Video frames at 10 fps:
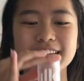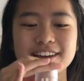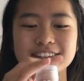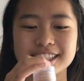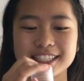
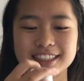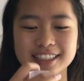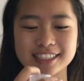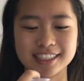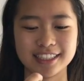how it's in
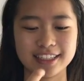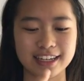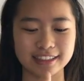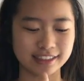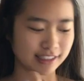a stick
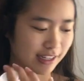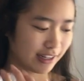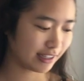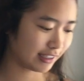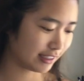and it's
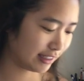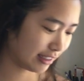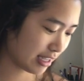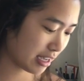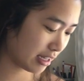not in
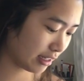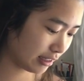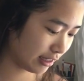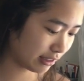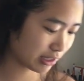a
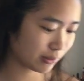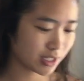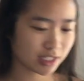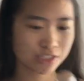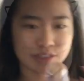little
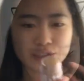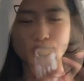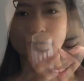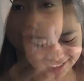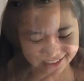squeezy
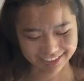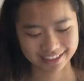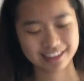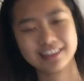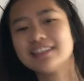tube.
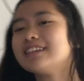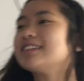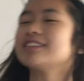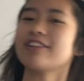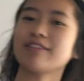
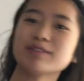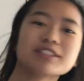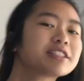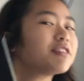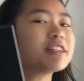So I'm
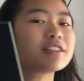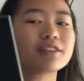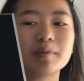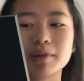just going to